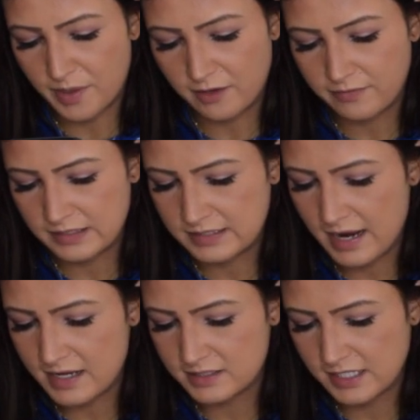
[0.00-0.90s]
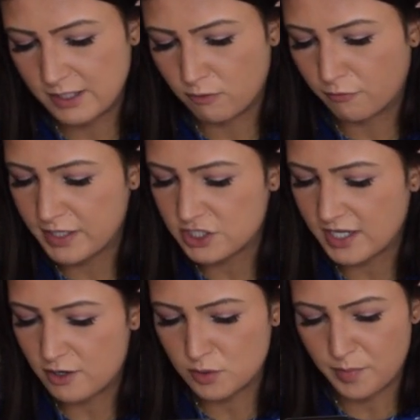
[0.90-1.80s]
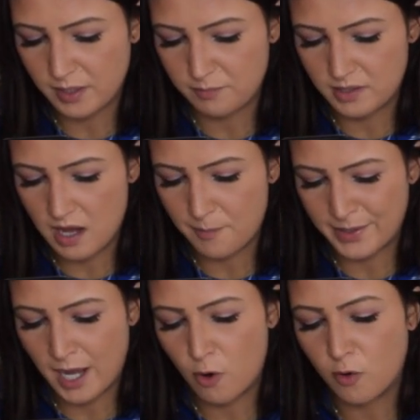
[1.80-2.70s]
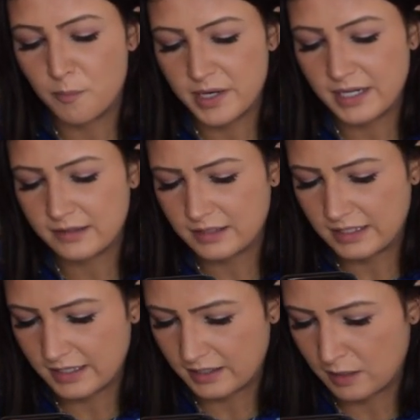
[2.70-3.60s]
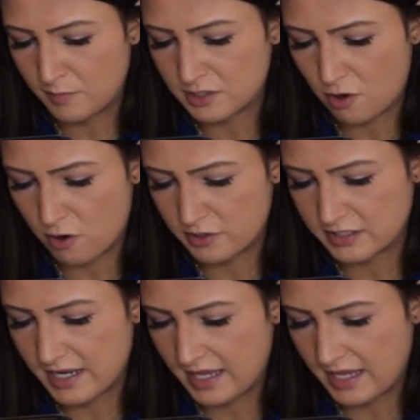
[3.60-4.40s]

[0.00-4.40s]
but if it does, he will reach down to pick me up and I will immediately kick him as hard as I